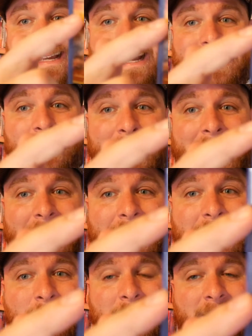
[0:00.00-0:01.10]
in the back
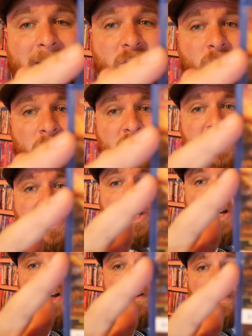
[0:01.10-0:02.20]
because you're just
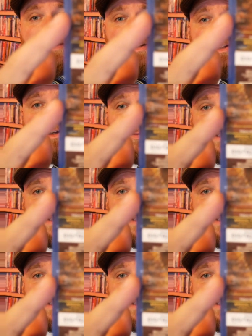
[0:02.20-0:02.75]
curious to know what